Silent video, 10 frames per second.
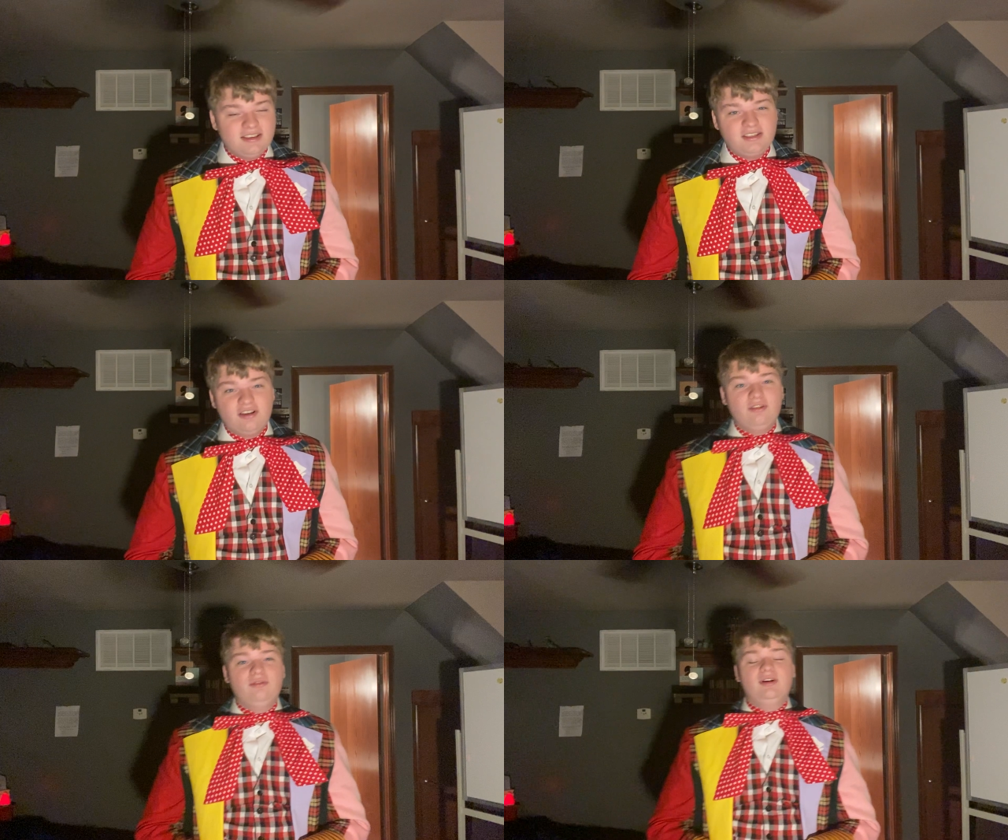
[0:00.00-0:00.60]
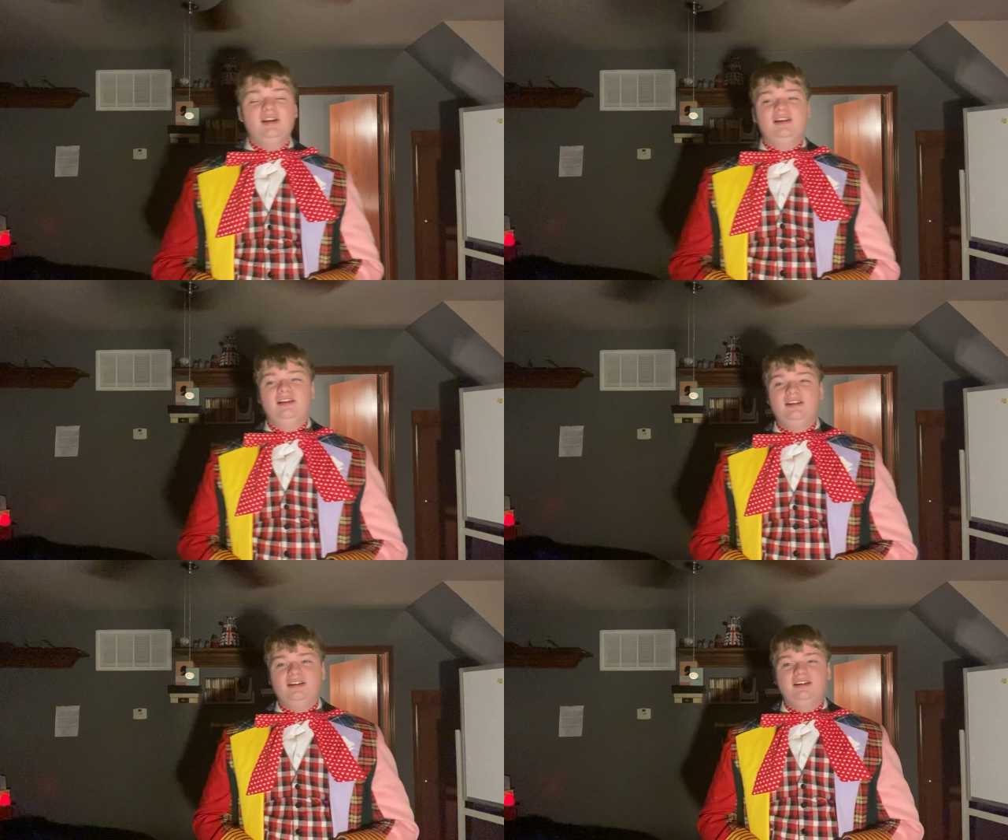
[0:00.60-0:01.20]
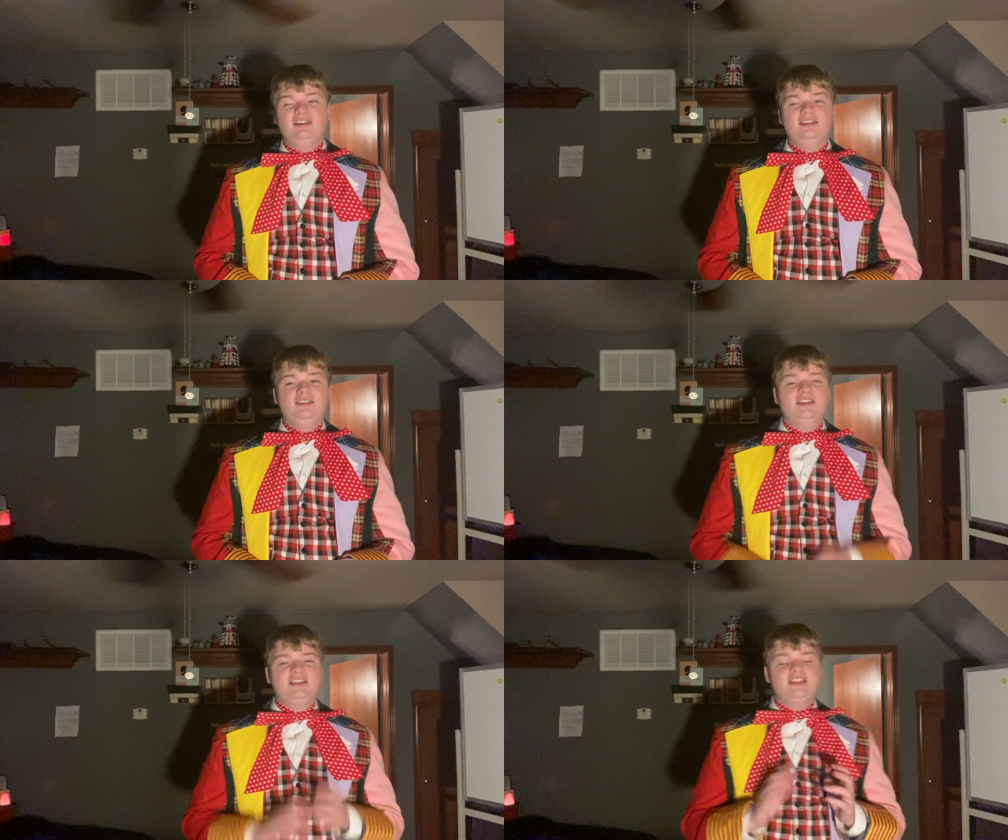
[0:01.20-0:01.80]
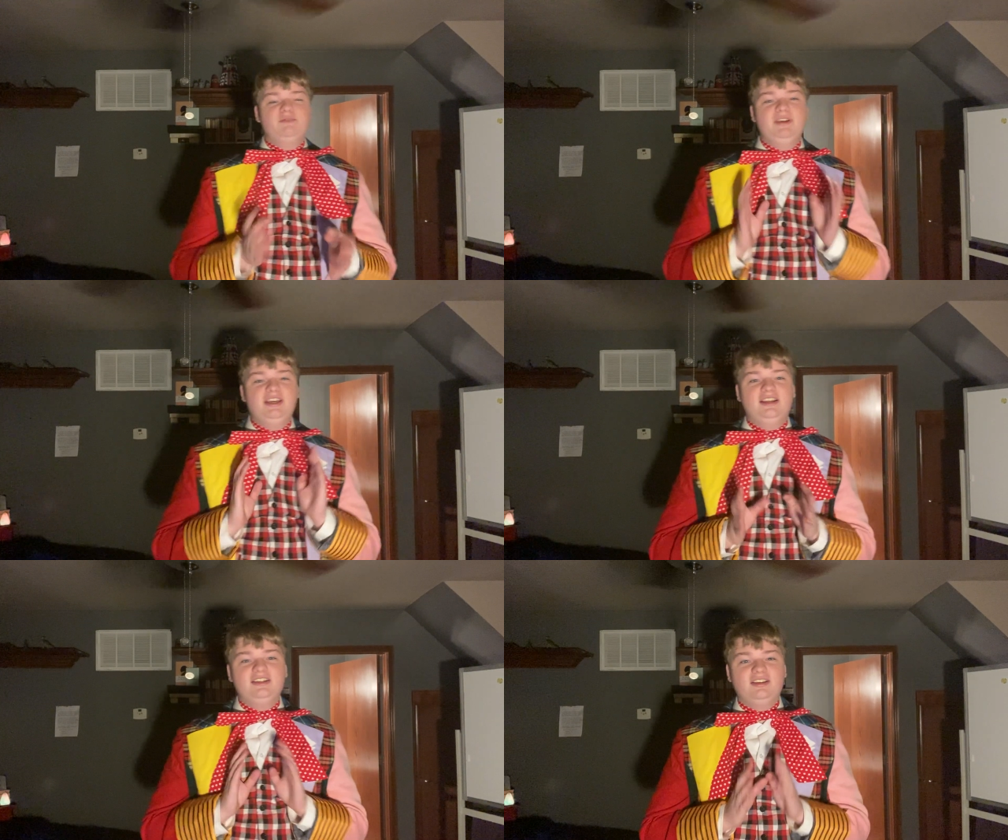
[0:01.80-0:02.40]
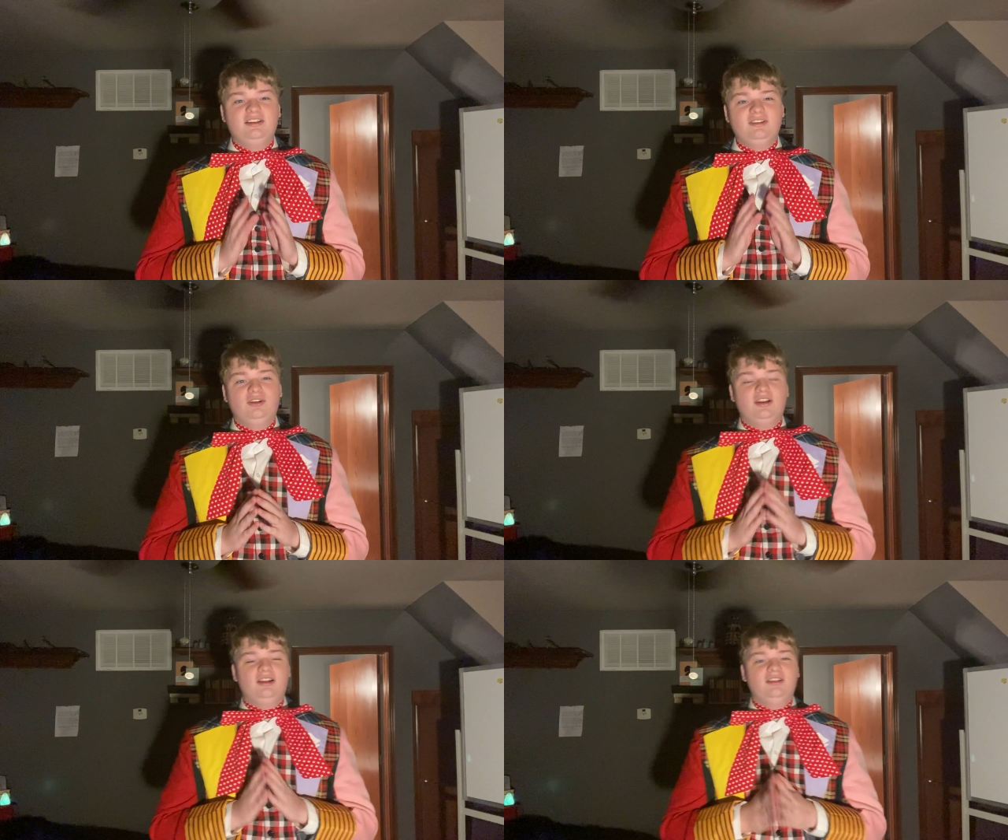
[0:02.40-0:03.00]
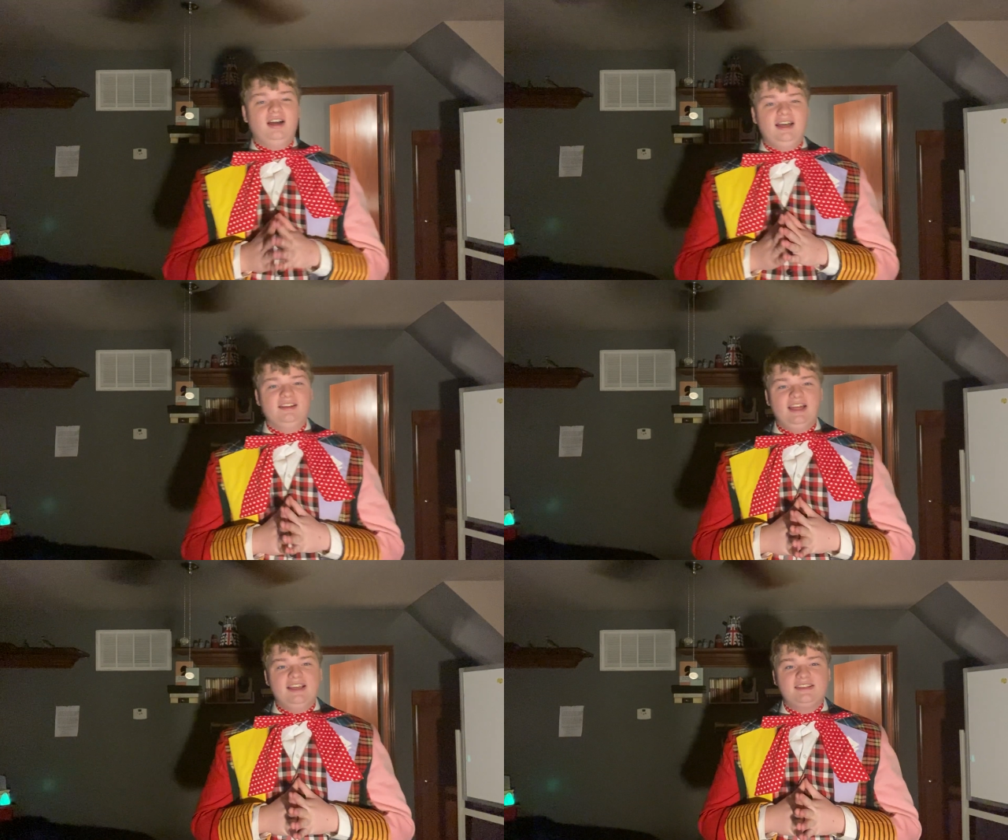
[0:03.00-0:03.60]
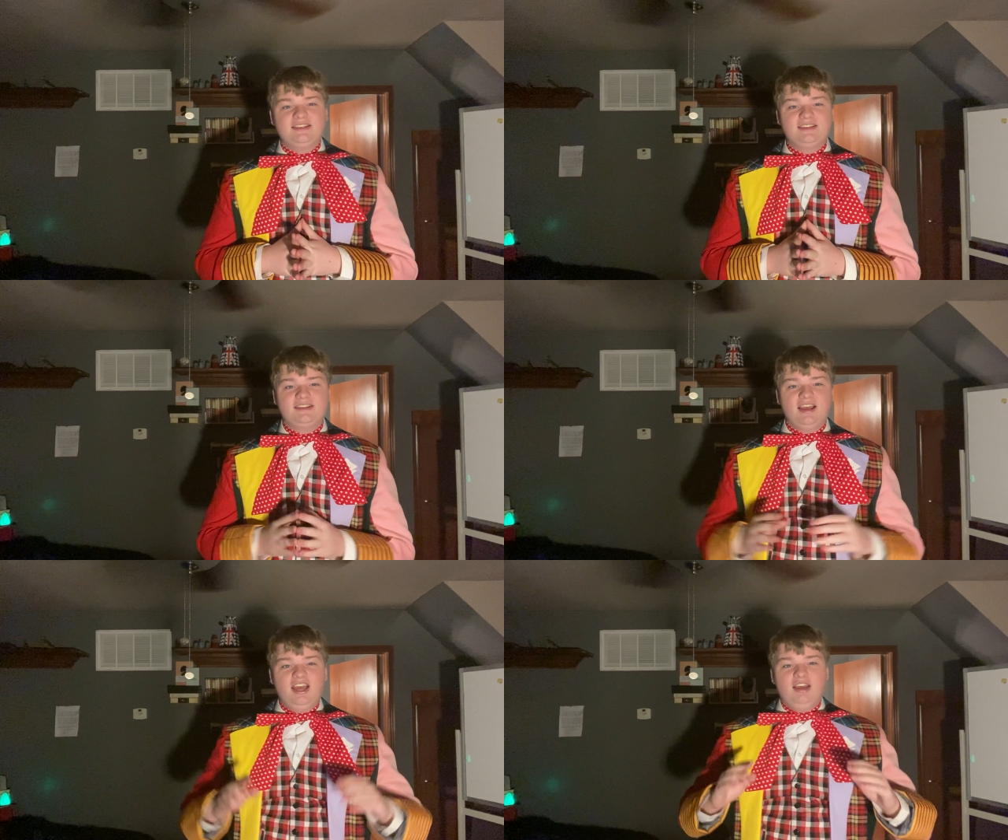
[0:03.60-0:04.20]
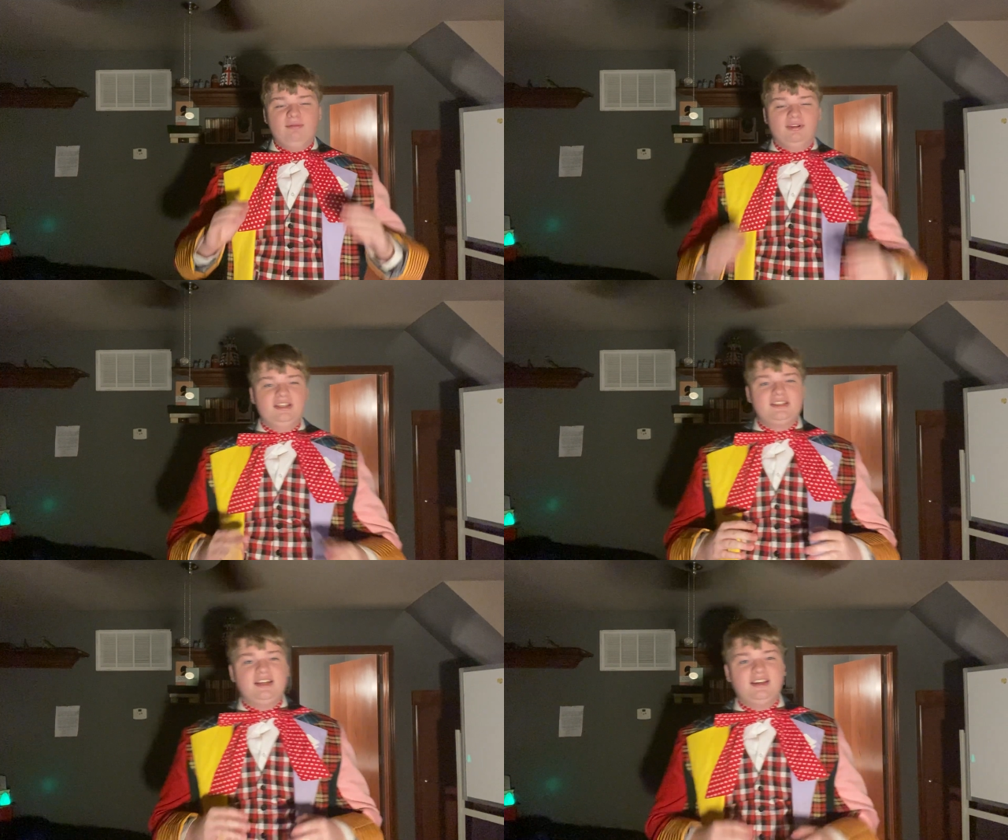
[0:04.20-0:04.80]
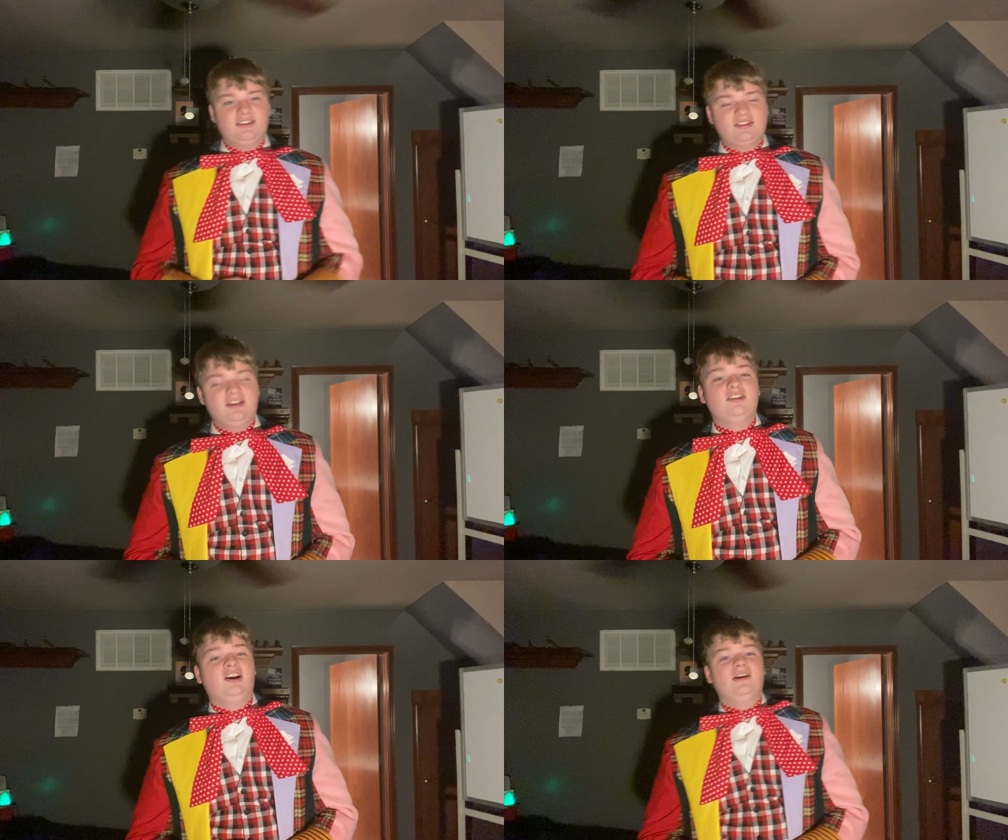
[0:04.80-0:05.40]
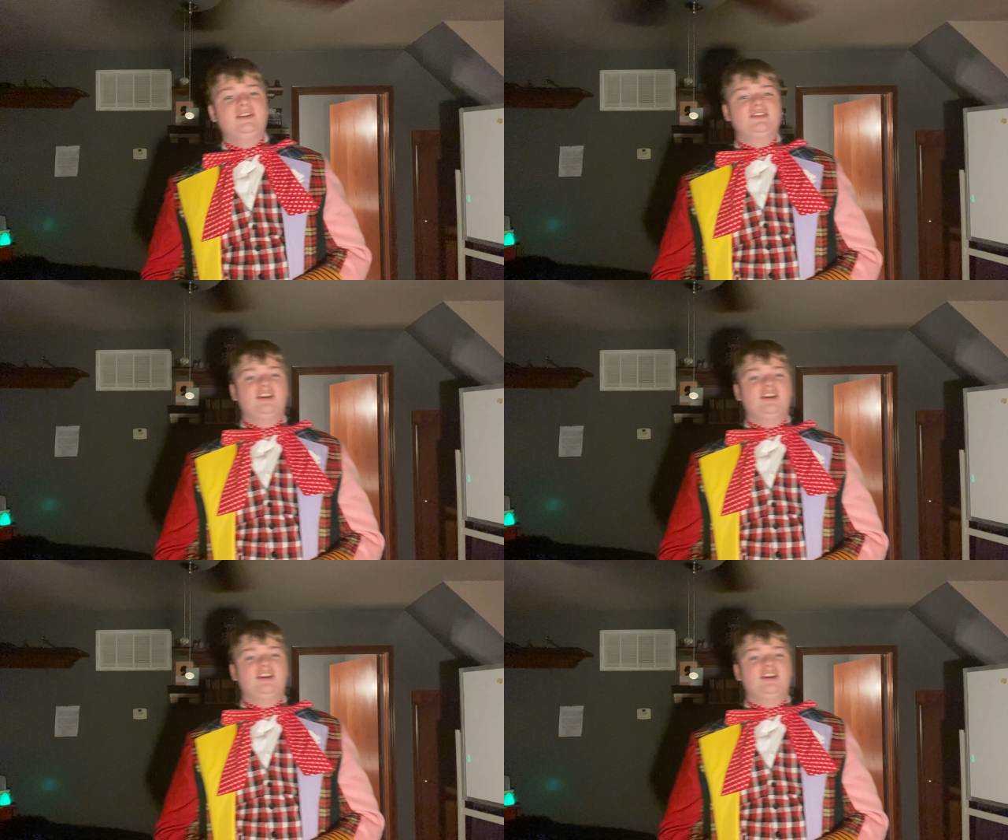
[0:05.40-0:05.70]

so this is beginning to look a lot less realistic and the Sontarans